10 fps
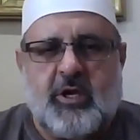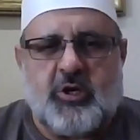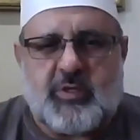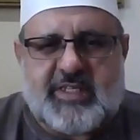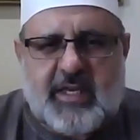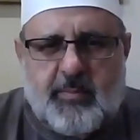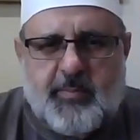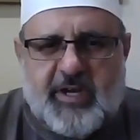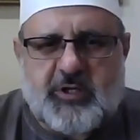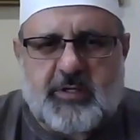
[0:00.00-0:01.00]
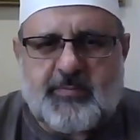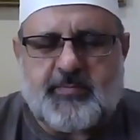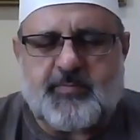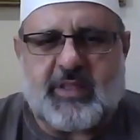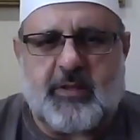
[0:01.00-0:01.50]
You see the picture?
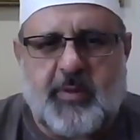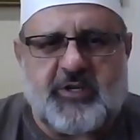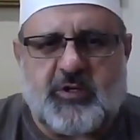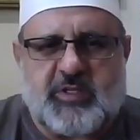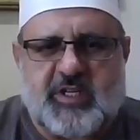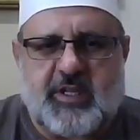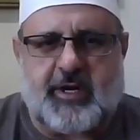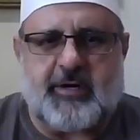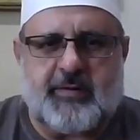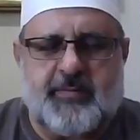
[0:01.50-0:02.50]
The picture is clear.